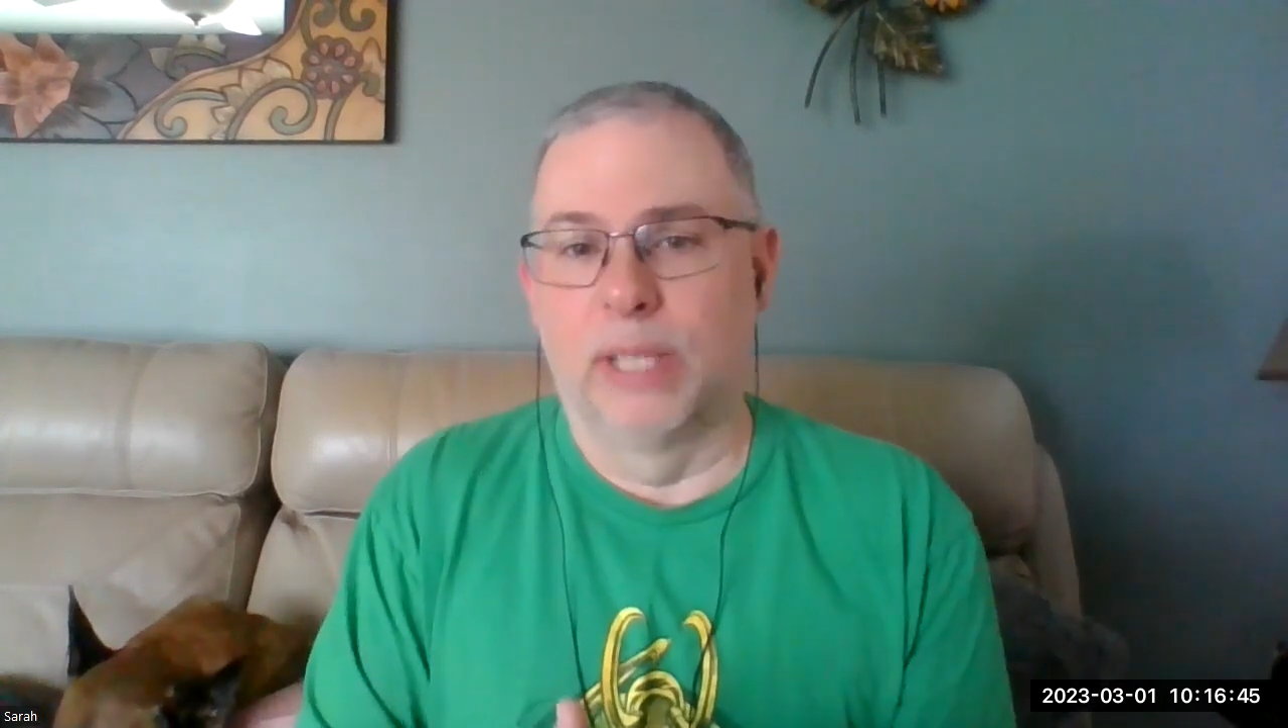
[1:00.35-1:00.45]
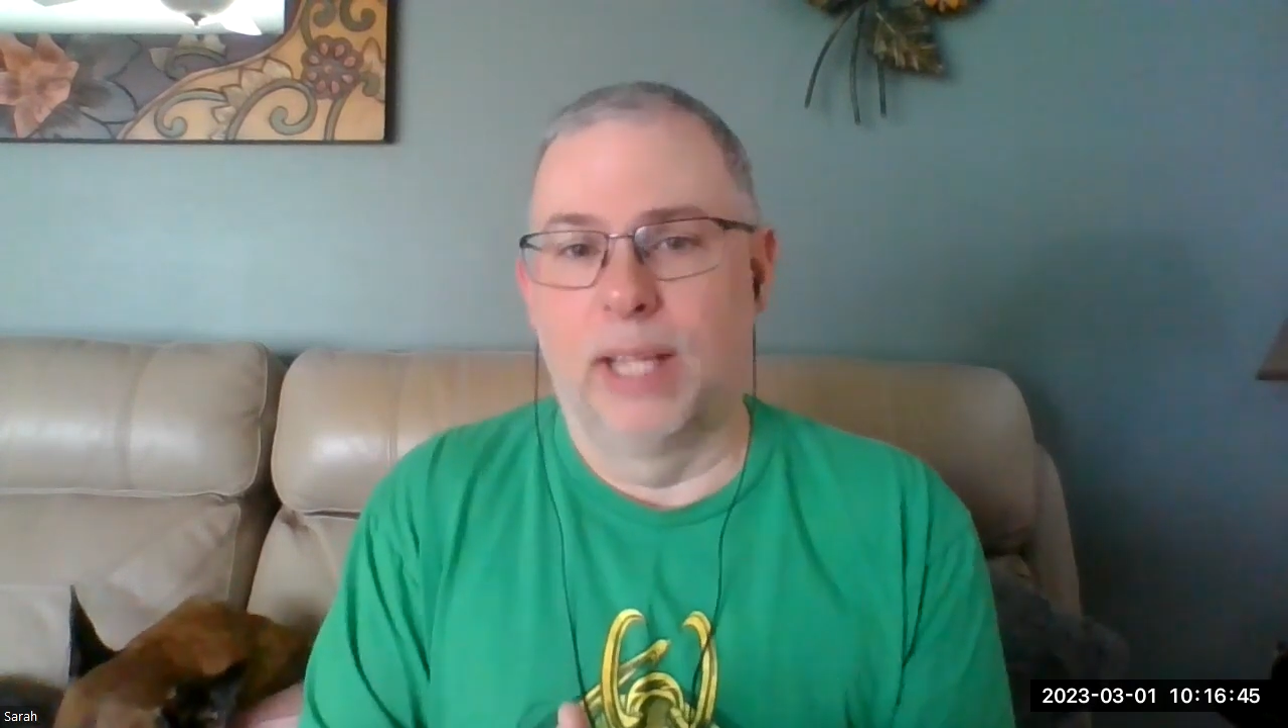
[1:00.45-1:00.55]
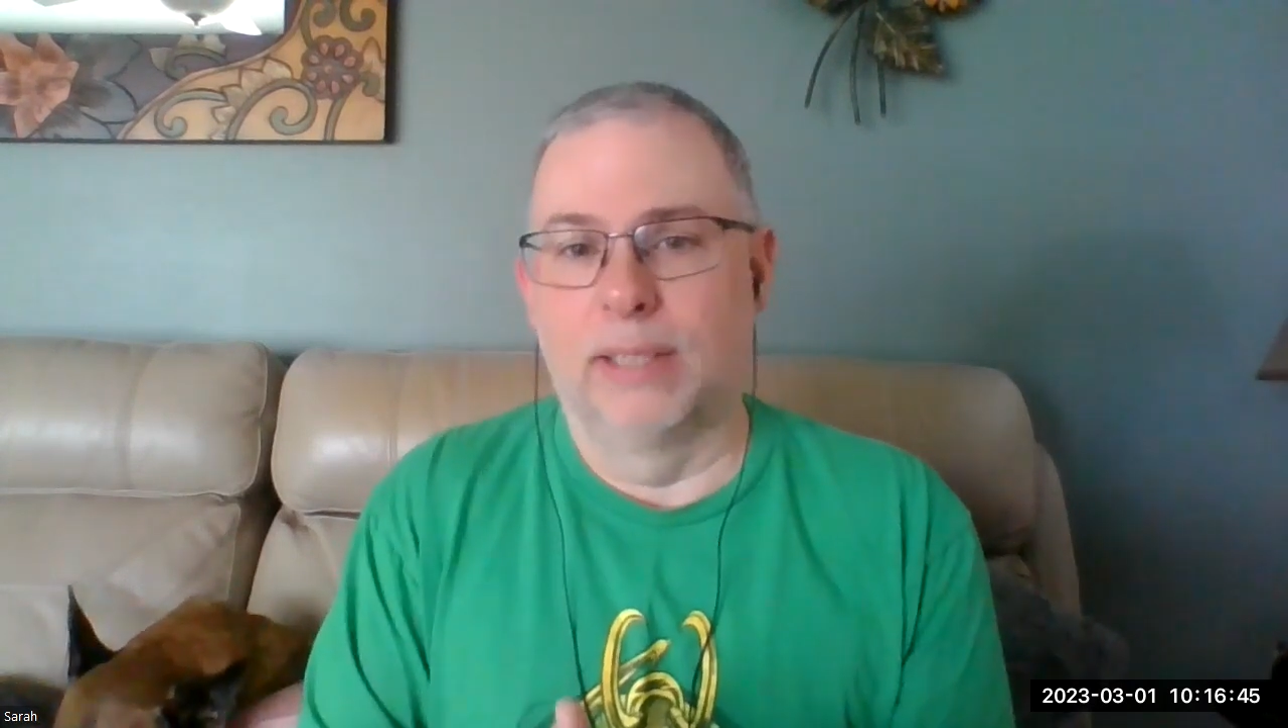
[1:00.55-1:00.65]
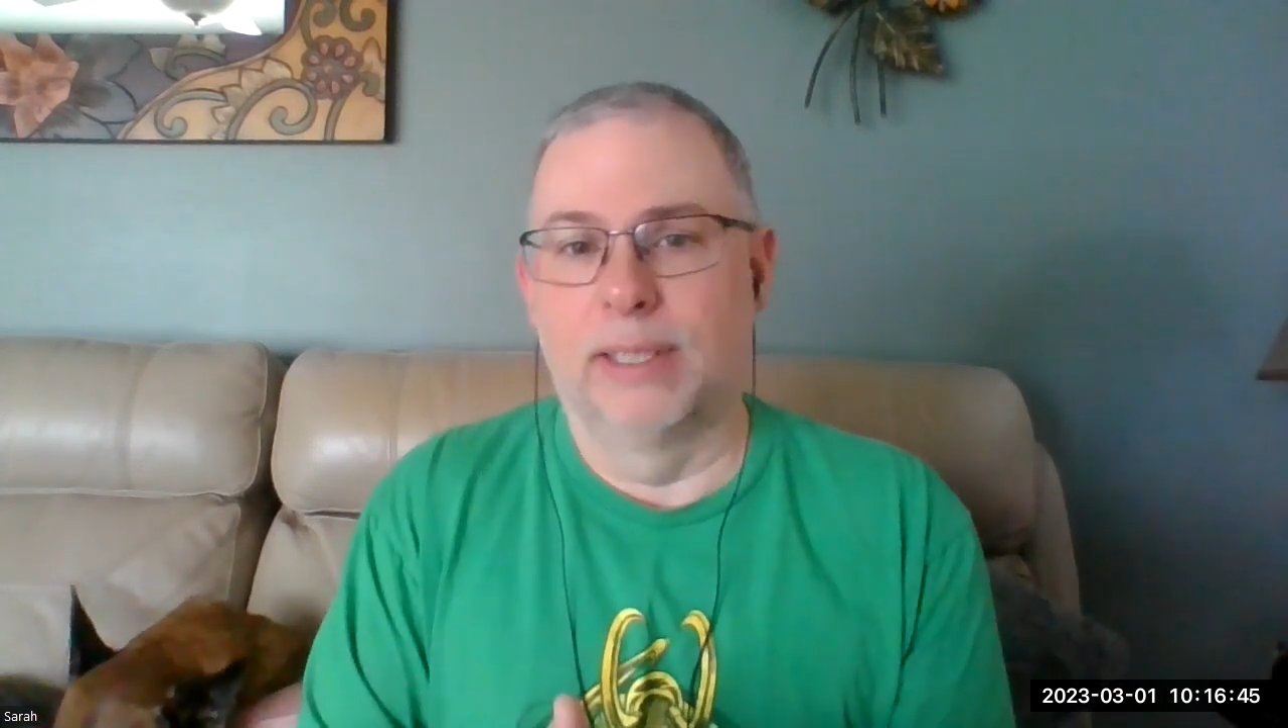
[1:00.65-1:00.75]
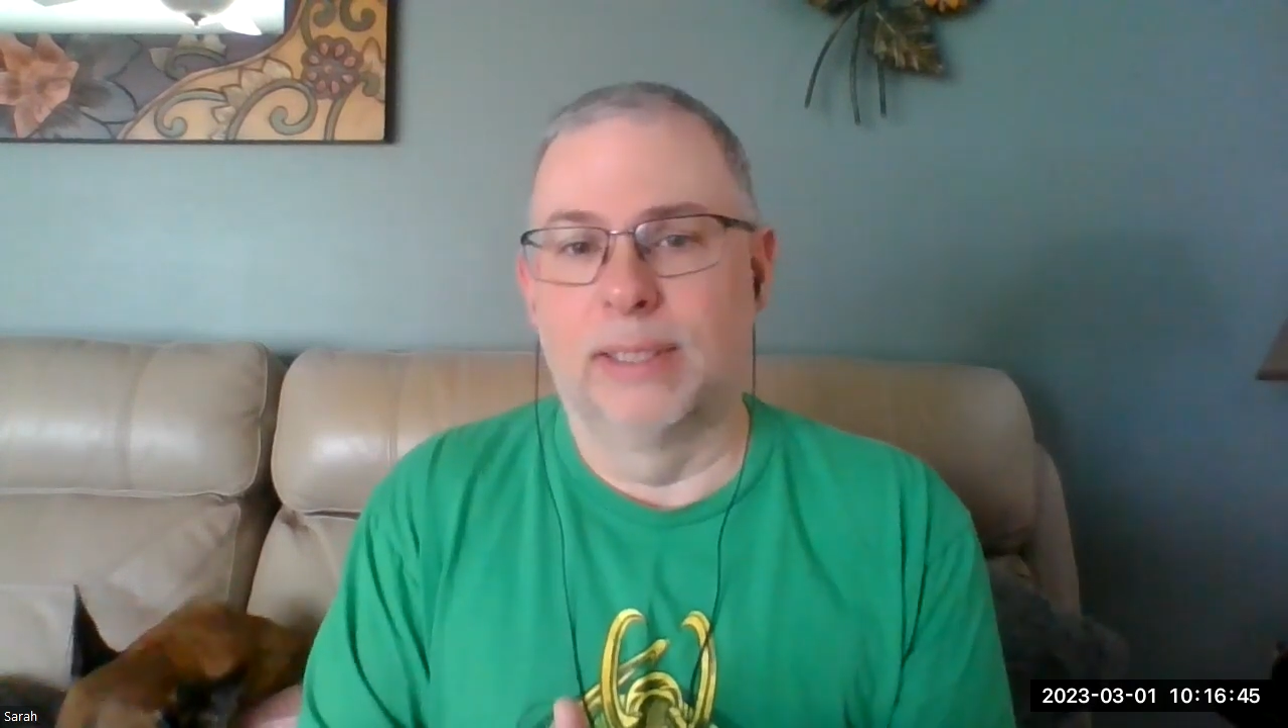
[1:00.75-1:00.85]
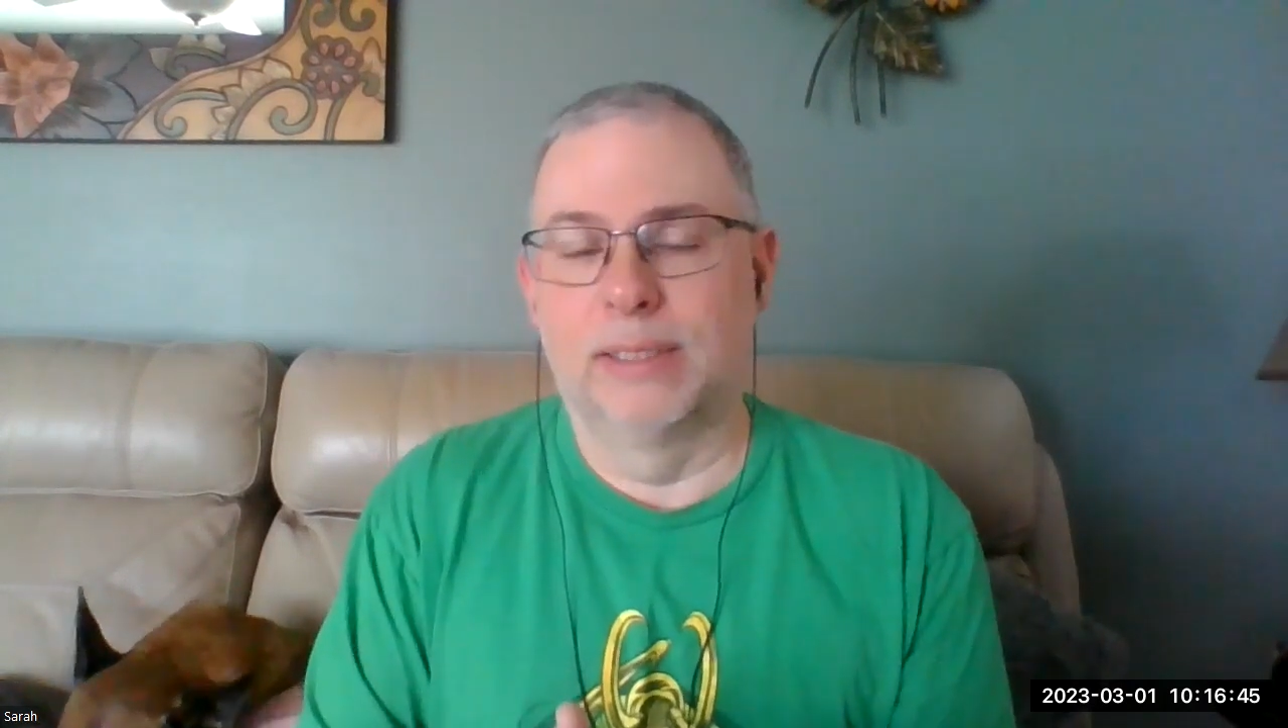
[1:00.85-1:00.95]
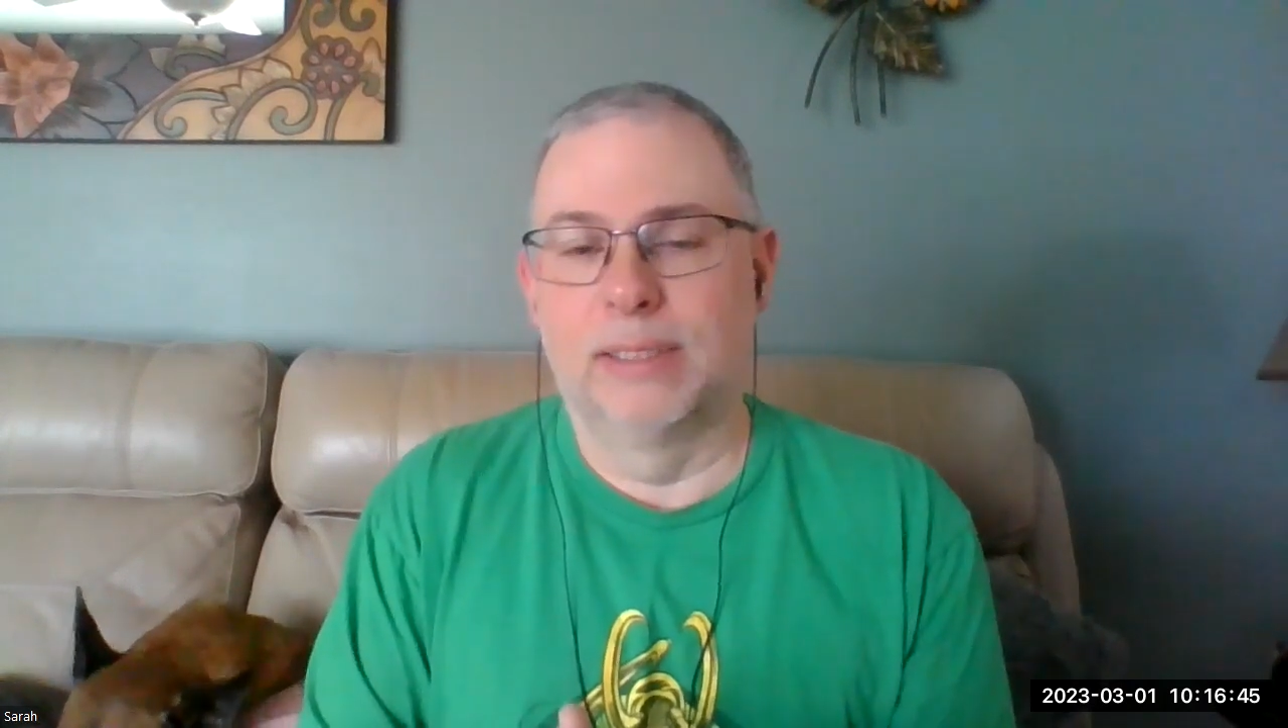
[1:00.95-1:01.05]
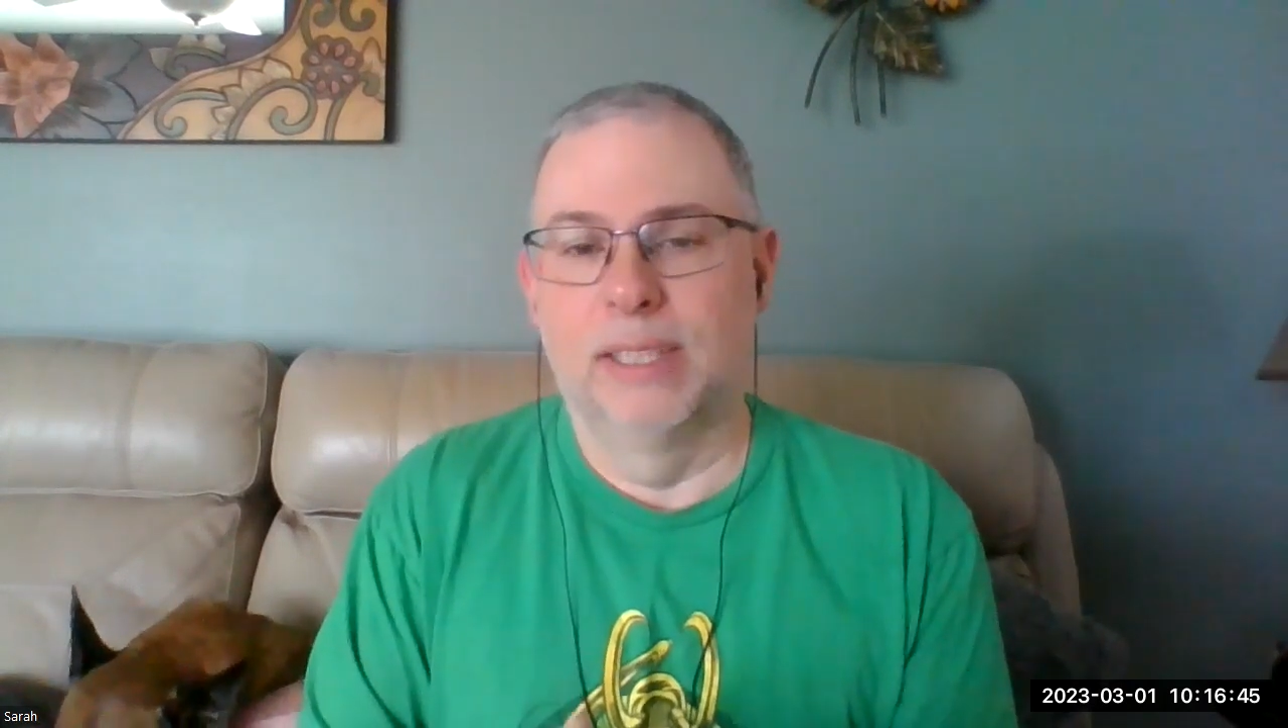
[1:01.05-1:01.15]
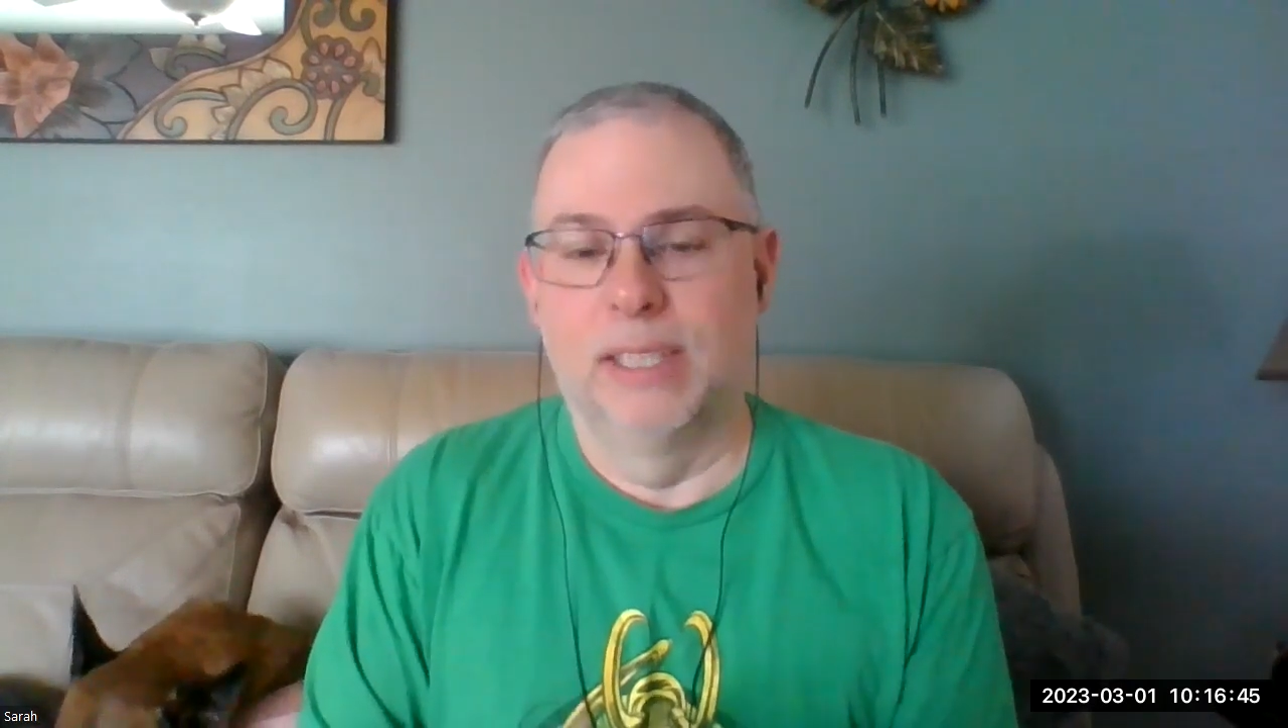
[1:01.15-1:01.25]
contest.